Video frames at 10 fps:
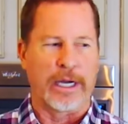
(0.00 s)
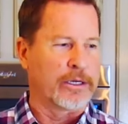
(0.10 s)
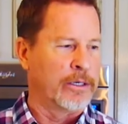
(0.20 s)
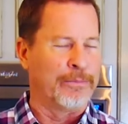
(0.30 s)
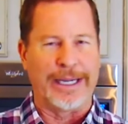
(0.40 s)
I
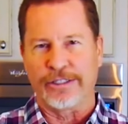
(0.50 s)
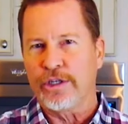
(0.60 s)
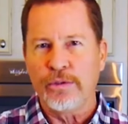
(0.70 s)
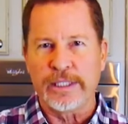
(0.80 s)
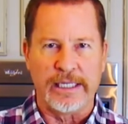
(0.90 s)
couldn't buy
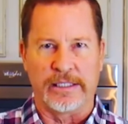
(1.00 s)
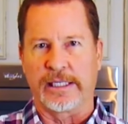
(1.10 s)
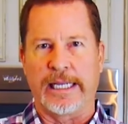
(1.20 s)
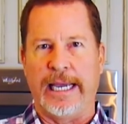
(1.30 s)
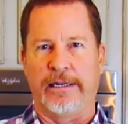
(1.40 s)
two teas
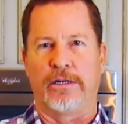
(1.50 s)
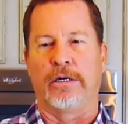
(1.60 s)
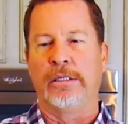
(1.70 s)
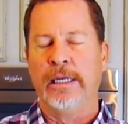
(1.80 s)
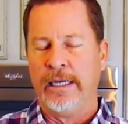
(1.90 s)
that had it
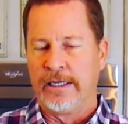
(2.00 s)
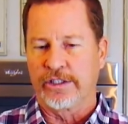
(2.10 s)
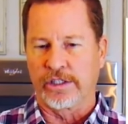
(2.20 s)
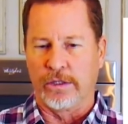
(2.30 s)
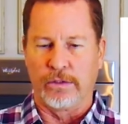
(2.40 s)
all.
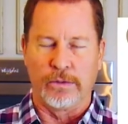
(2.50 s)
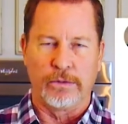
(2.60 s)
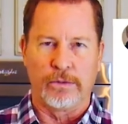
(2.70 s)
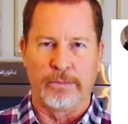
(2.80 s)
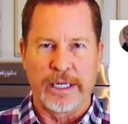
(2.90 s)
So
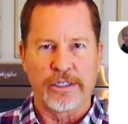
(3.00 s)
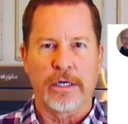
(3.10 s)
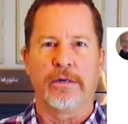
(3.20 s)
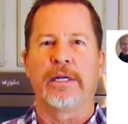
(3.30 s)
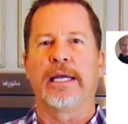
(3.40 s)
my
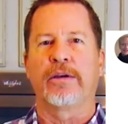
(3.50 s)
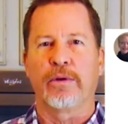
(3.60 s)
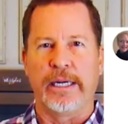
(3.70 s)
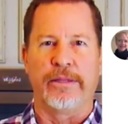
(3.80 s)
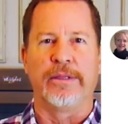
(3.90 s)
daughter and I
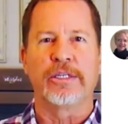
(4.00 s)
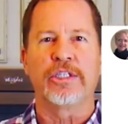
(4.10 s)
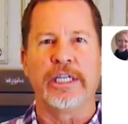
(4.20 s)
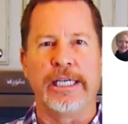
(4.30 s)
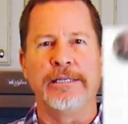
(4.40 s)
created this
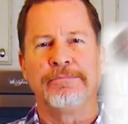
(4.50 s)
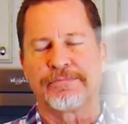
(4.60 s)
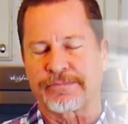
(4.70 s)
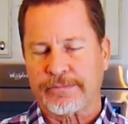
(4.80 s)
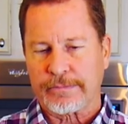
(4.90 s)
tea.
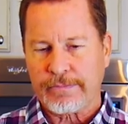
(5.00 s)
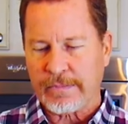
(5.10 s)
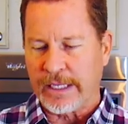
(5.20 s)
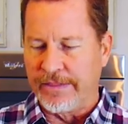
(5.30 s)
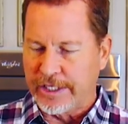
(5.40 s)

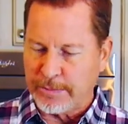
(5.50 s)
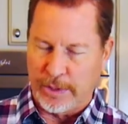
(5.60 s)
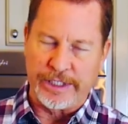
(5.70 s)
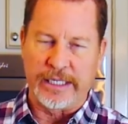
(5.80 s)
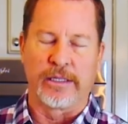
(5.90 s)
This
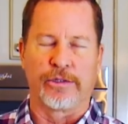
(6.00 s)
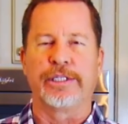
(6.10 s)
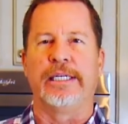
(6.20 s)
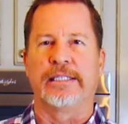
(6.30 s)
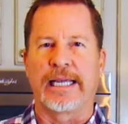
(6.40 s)
particular
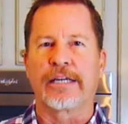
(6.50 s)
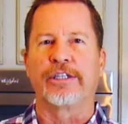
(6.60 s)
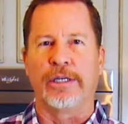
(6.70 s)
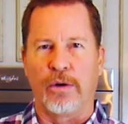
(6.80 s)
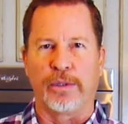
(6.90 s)
tea is
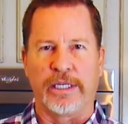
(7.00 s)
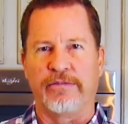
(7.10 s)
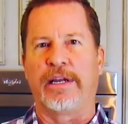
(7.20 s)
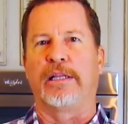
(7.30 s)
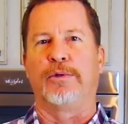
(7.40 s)
actually only
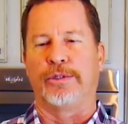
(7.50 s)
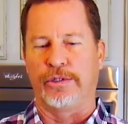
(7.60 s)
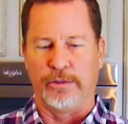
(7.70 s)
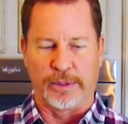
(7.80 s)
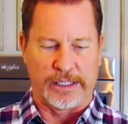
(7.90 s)
available in
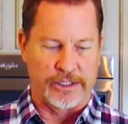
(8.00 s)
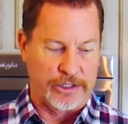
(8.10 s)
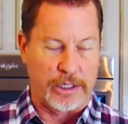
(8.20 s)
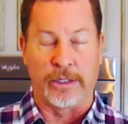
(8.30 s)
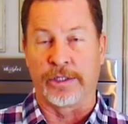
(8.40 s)
two places,
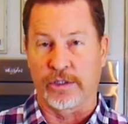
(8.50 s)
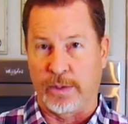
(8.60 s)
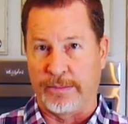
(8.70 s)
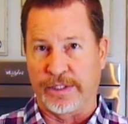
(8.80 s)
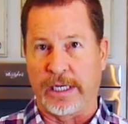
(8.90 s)
on this
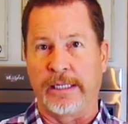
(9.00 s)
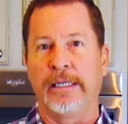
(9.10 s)
website